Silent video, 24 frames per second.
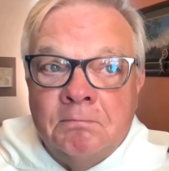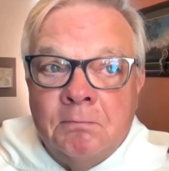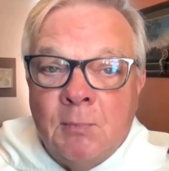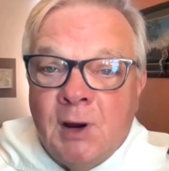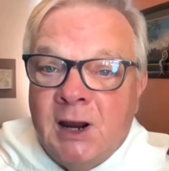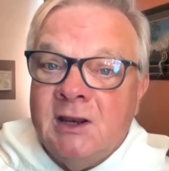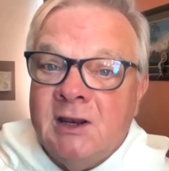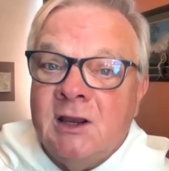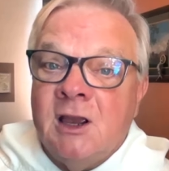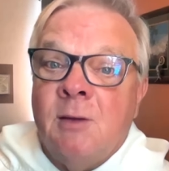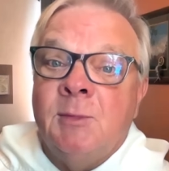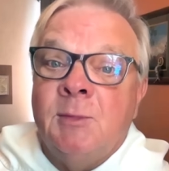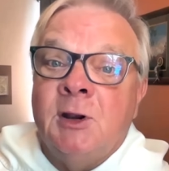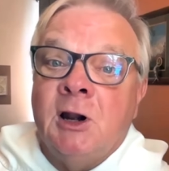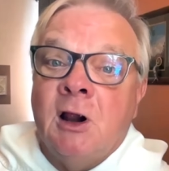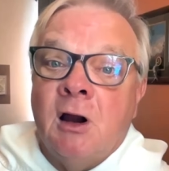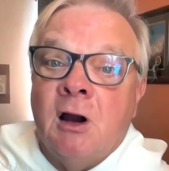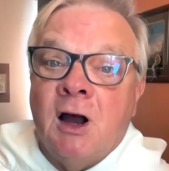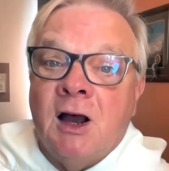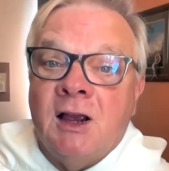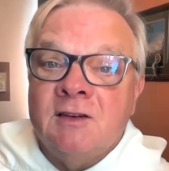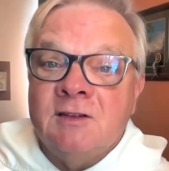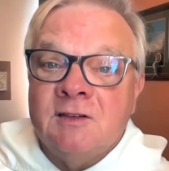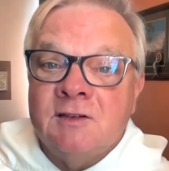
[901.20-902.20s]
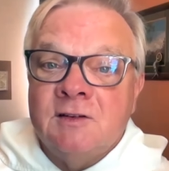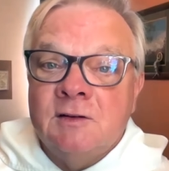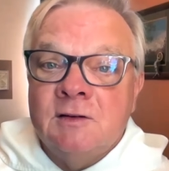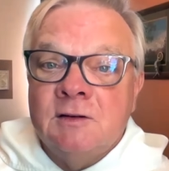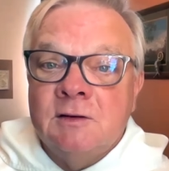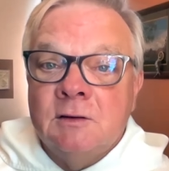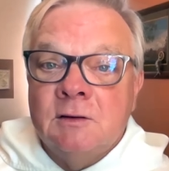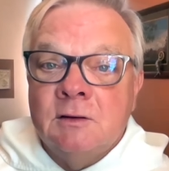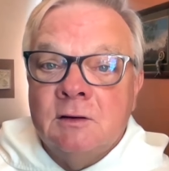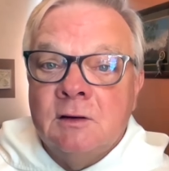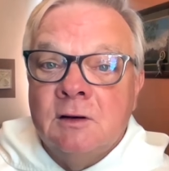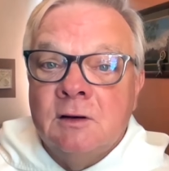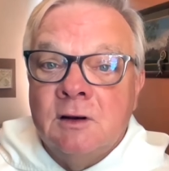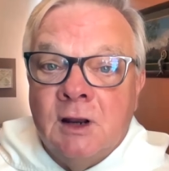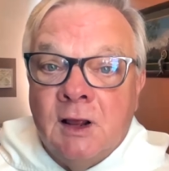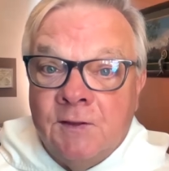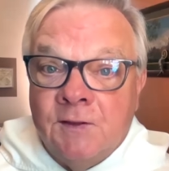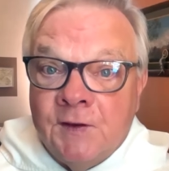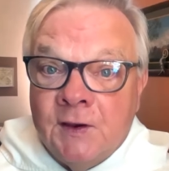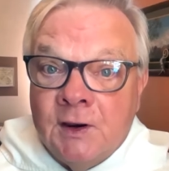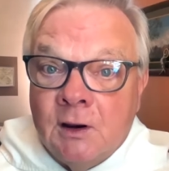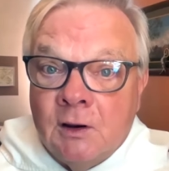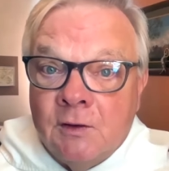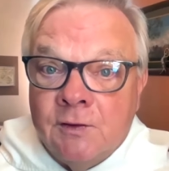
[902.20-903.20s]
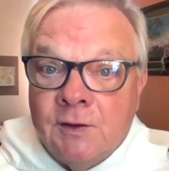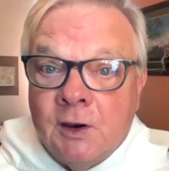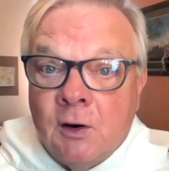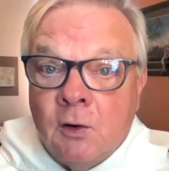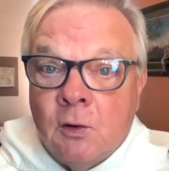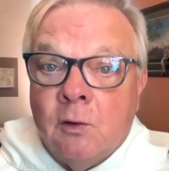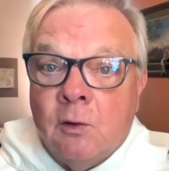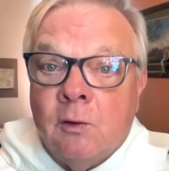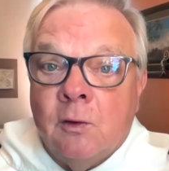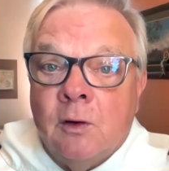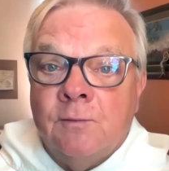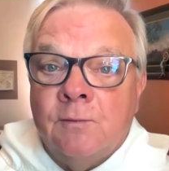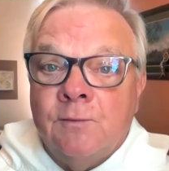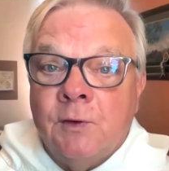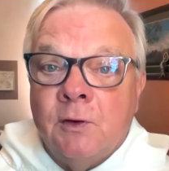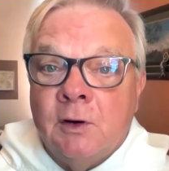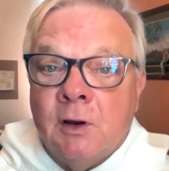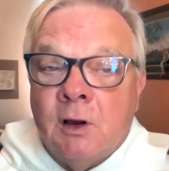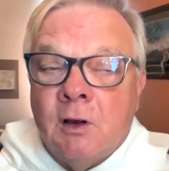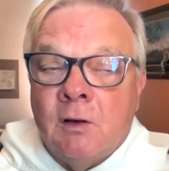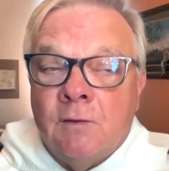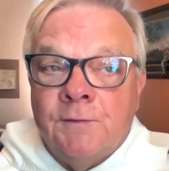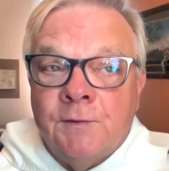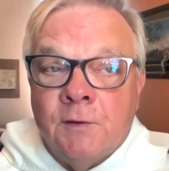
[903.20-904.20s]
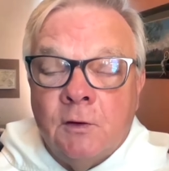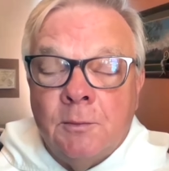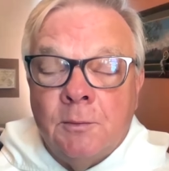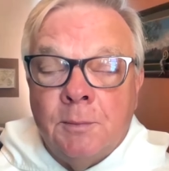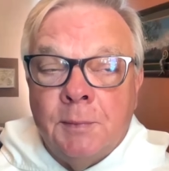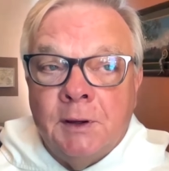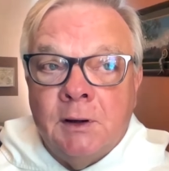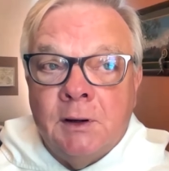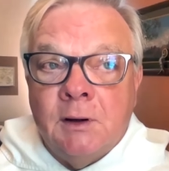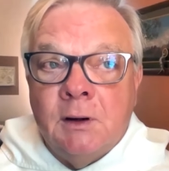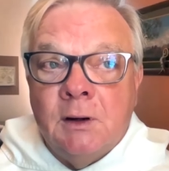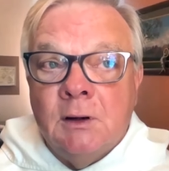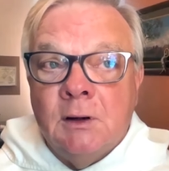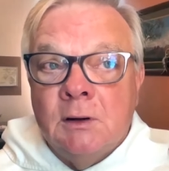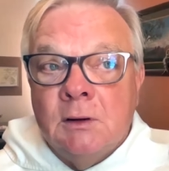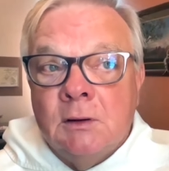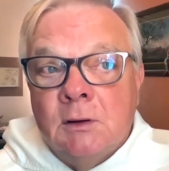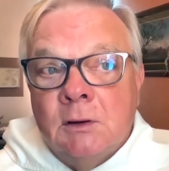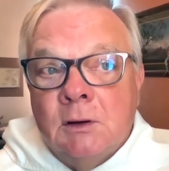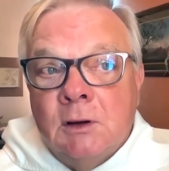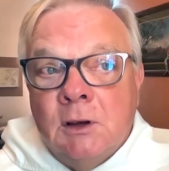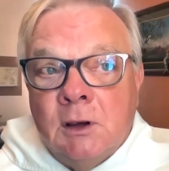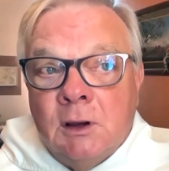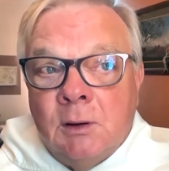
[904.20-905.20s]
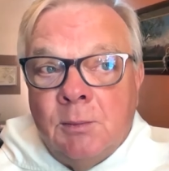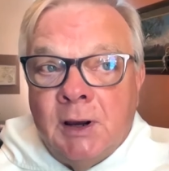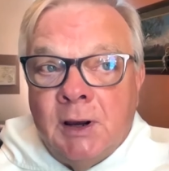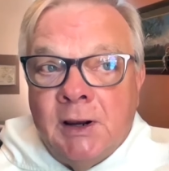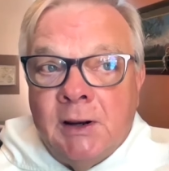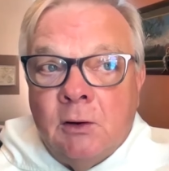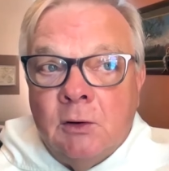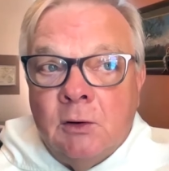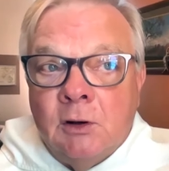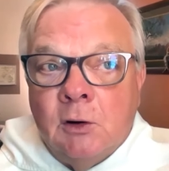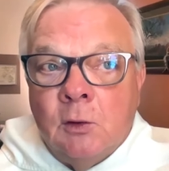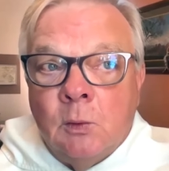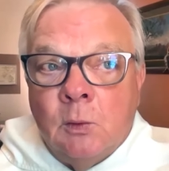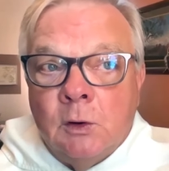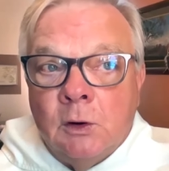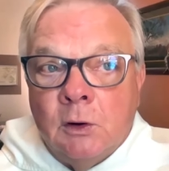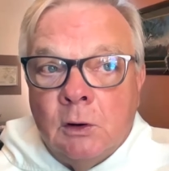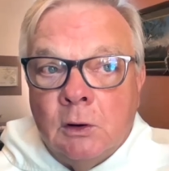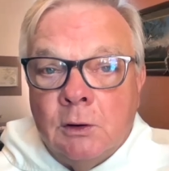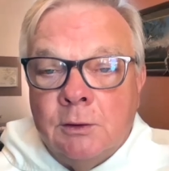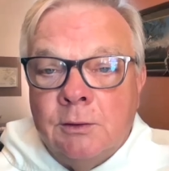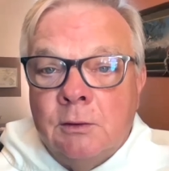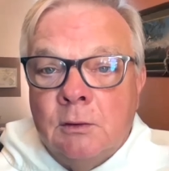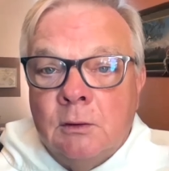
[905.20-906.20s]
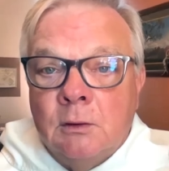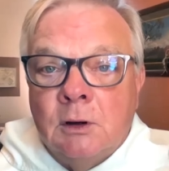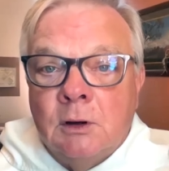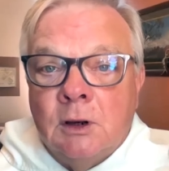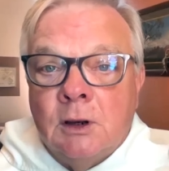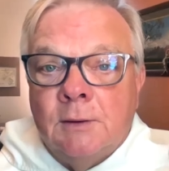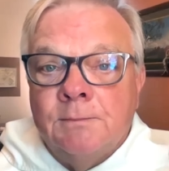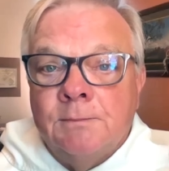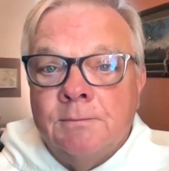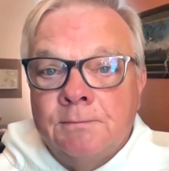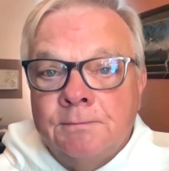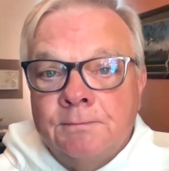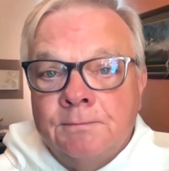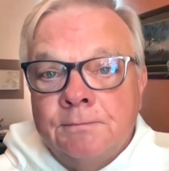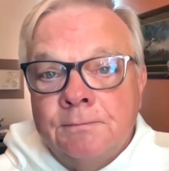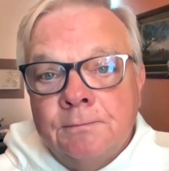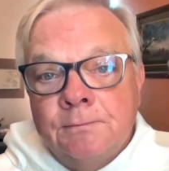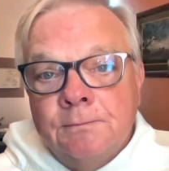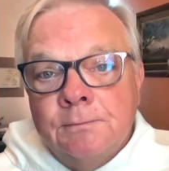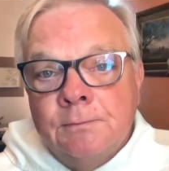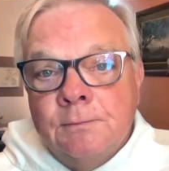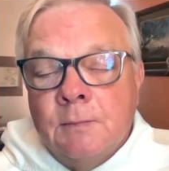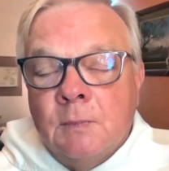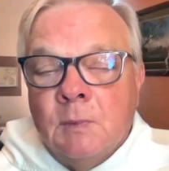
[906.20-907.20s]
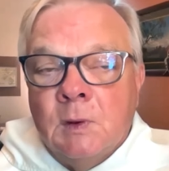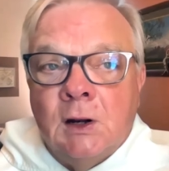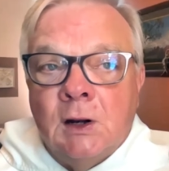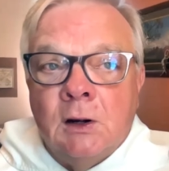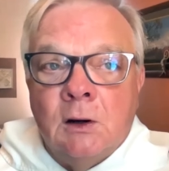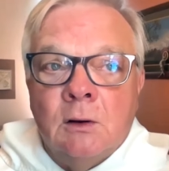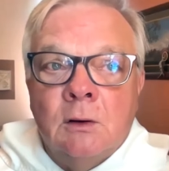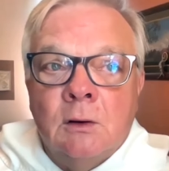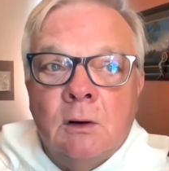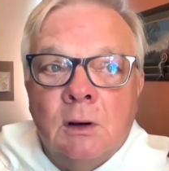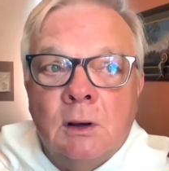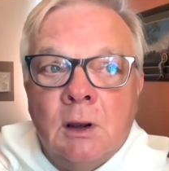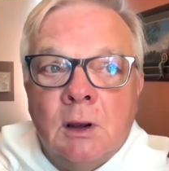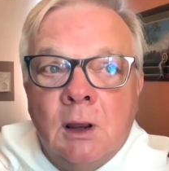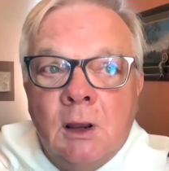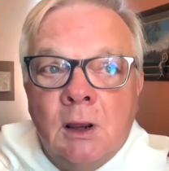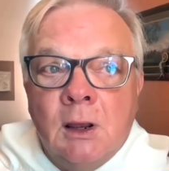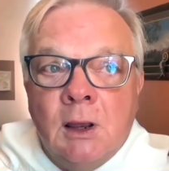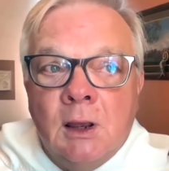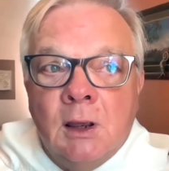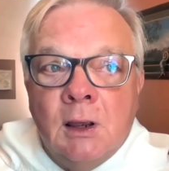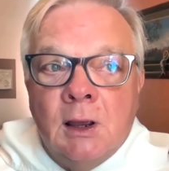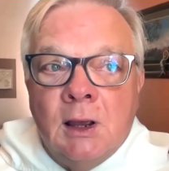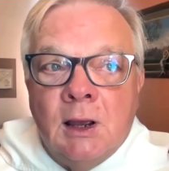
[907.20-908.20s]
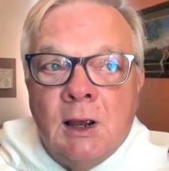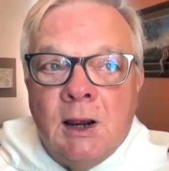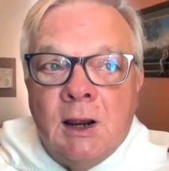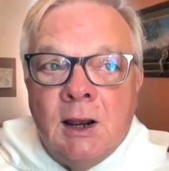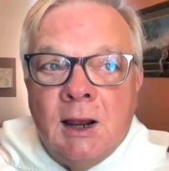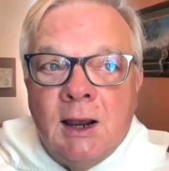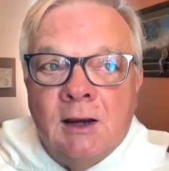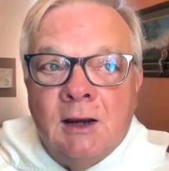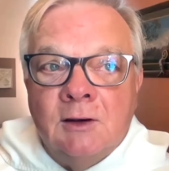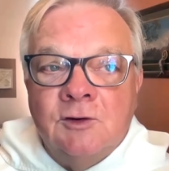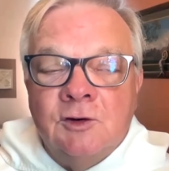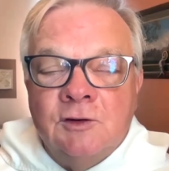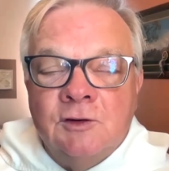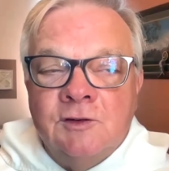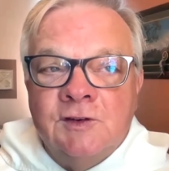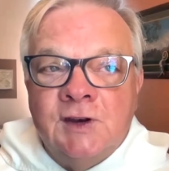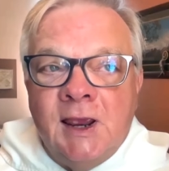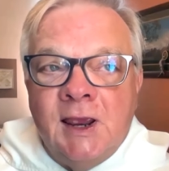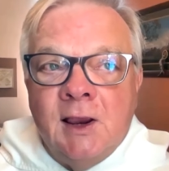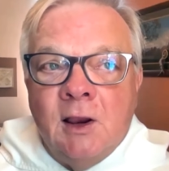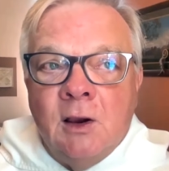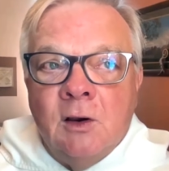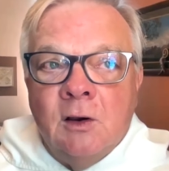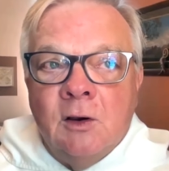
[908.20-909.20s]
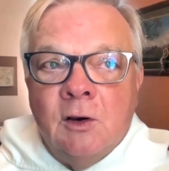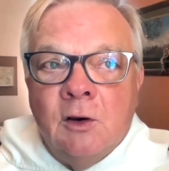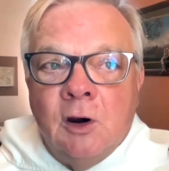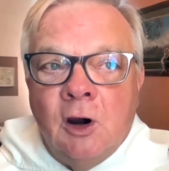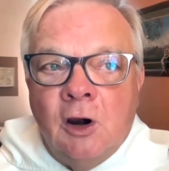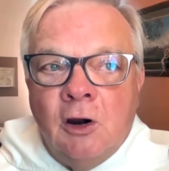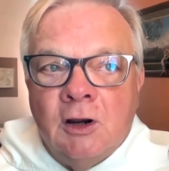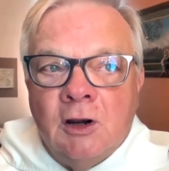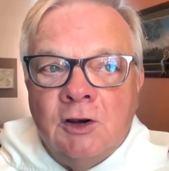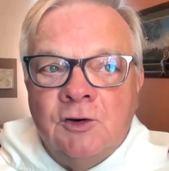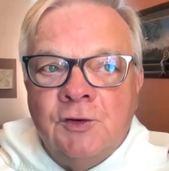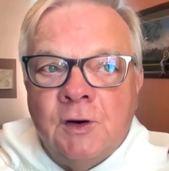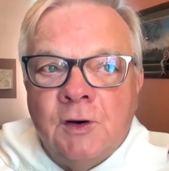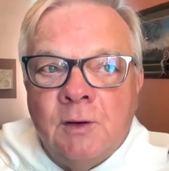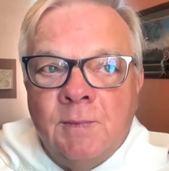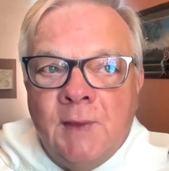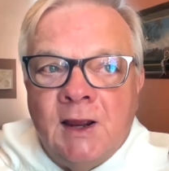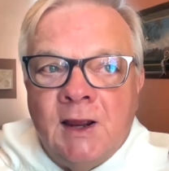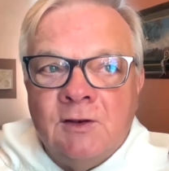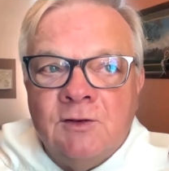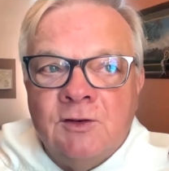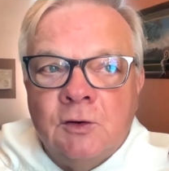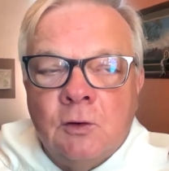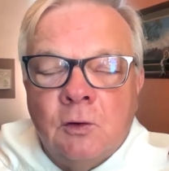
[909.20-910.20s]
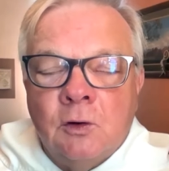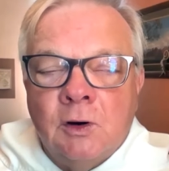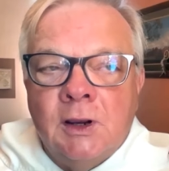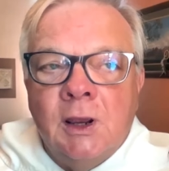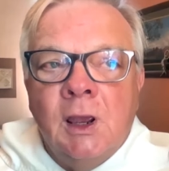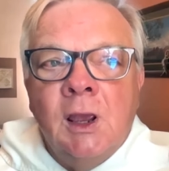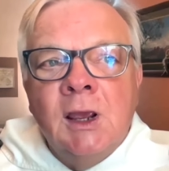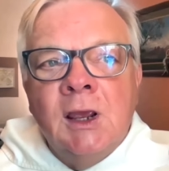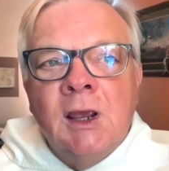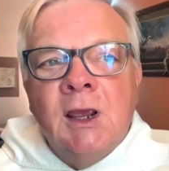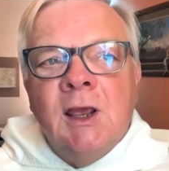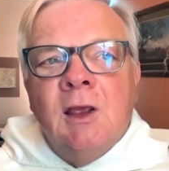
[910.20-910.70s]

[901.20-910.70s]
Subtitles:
might come at a cost. Nothing on the order of Rudolfo, but in my own little world, I just take courage from that story.